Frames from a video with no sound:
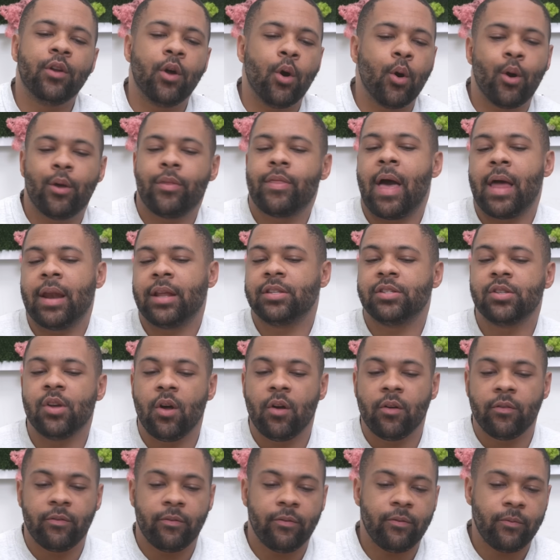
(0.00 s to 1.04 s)
knowing that it's
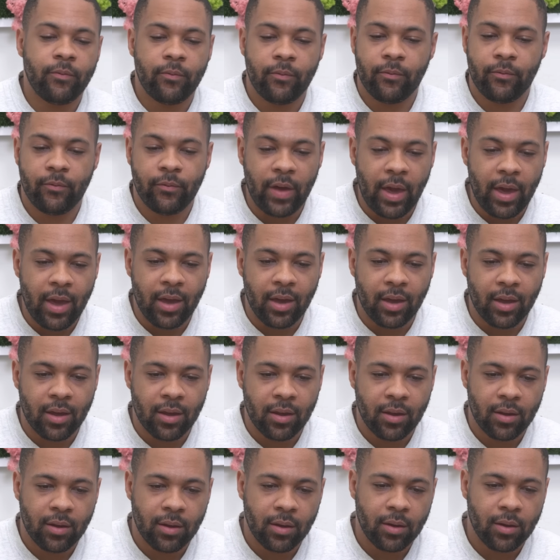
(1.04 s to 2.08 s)
all fake?